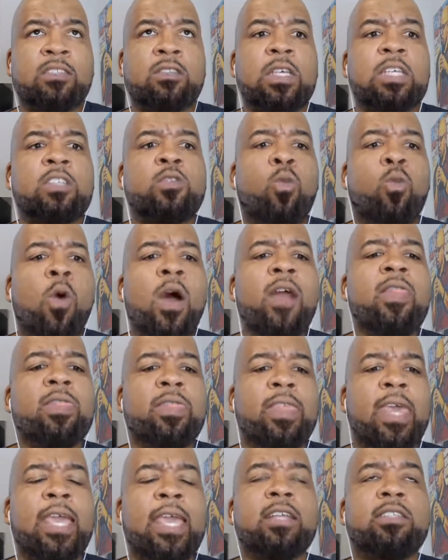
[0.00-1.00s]
one
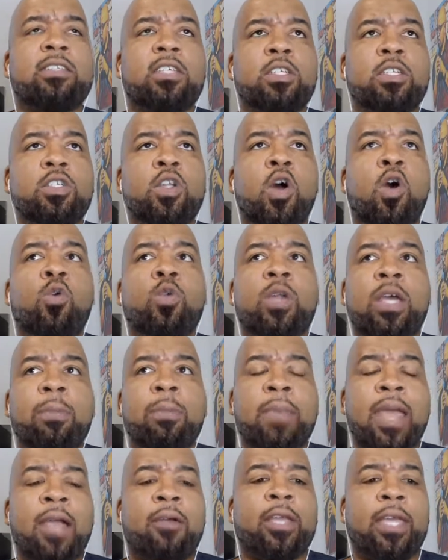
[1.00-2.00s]
thing to know the
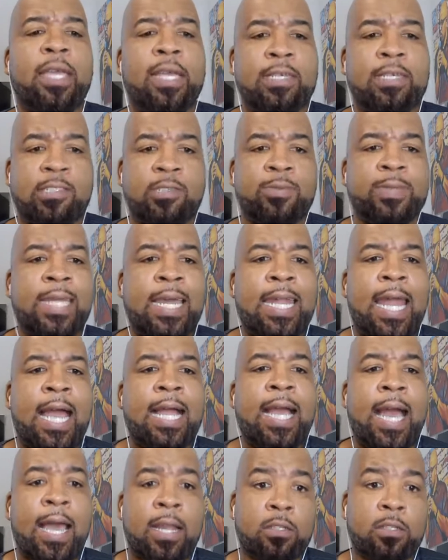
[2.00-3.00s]
American history that I
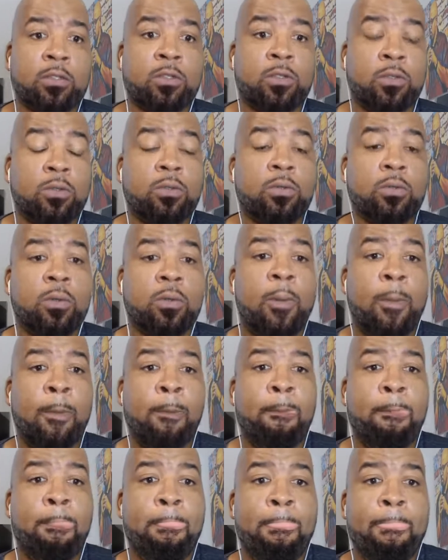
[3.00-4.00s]
got in school.
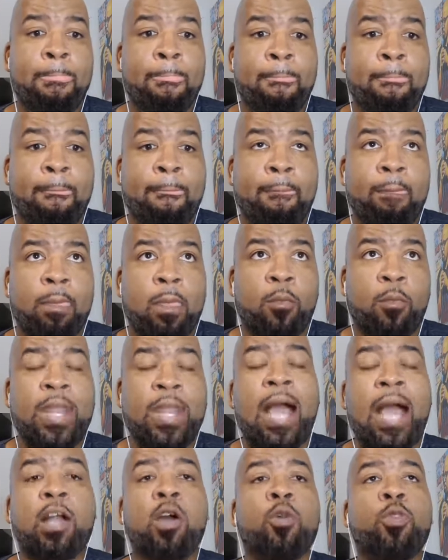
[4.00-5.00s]
When I
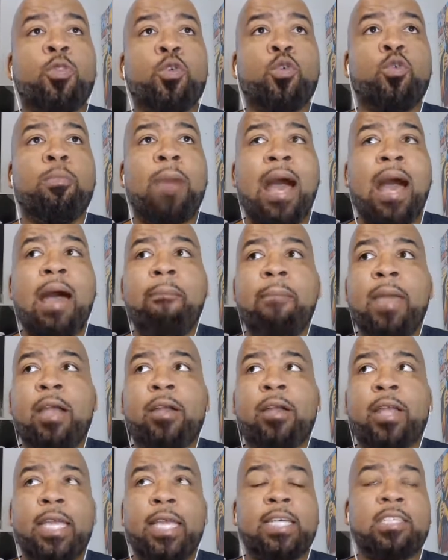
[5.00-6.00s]
go through my
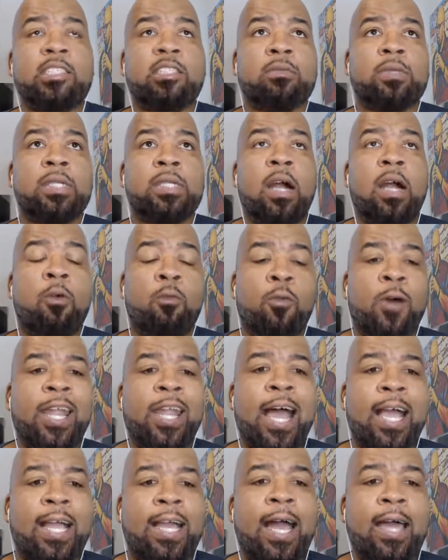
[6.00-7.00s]
American history of what
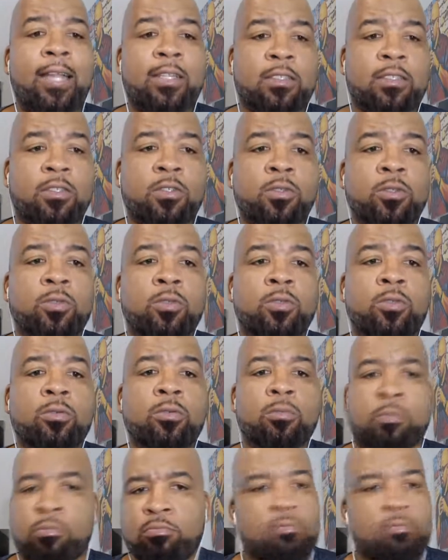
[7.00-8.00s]
I got in school,
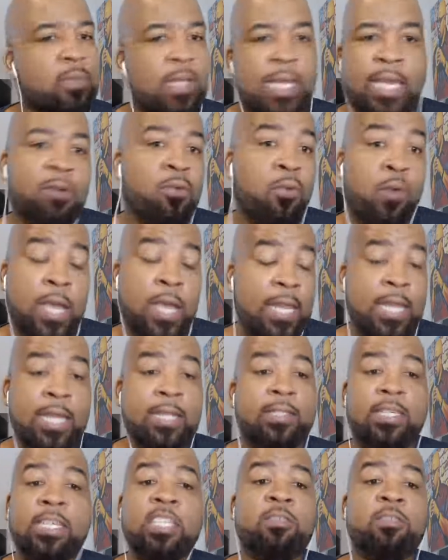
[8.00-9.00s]
it didn't
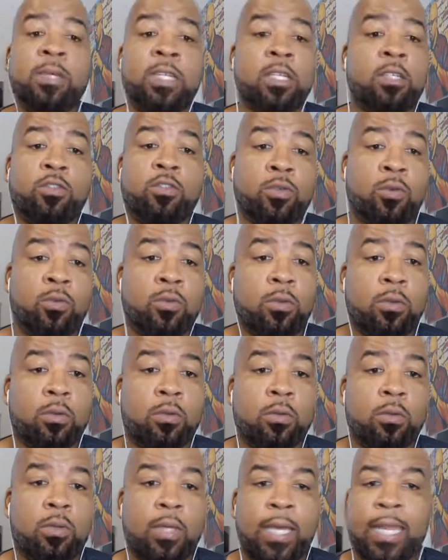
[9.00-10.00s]
teach me the truth.
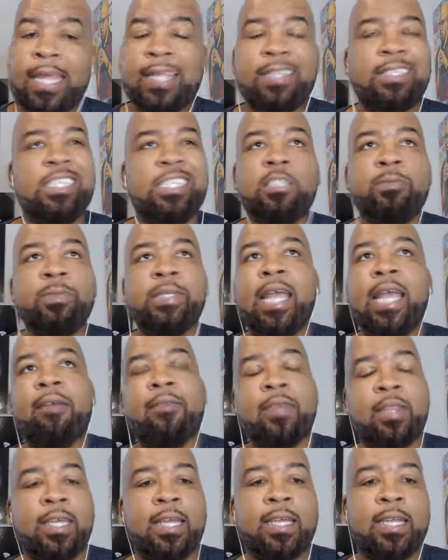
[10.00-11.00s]
It didn't teach me
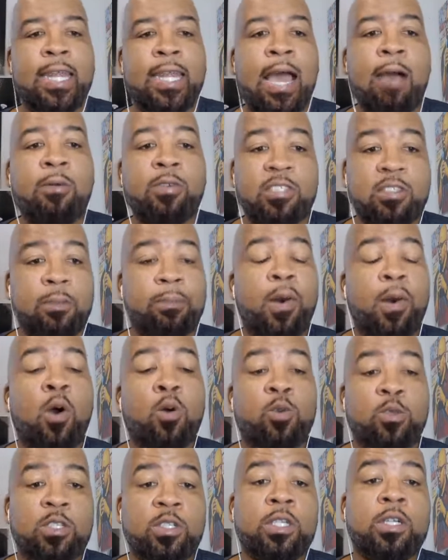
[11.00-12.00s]
everything that I was
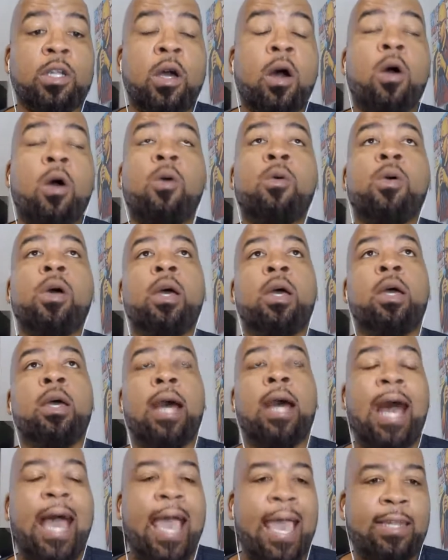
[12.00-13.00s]
supposed to know.
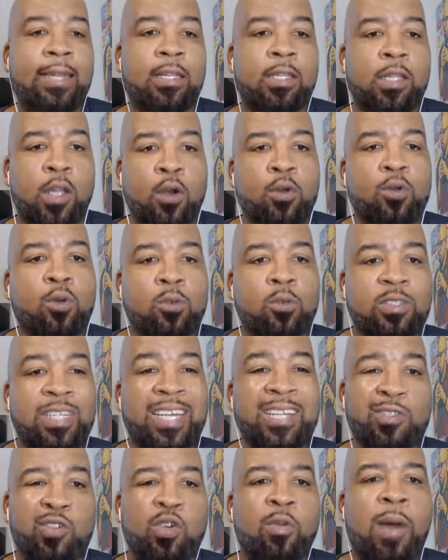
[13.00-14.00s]
I had to learn those
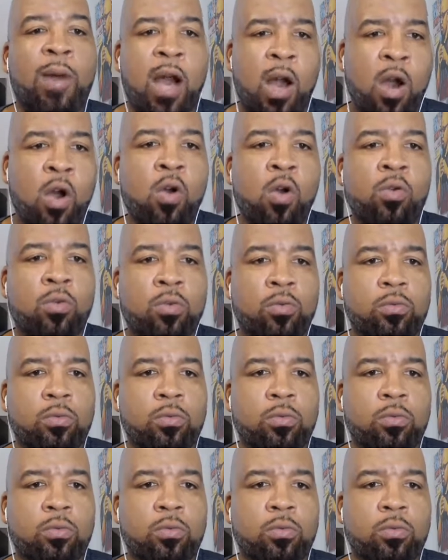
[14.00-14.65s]
things on my own,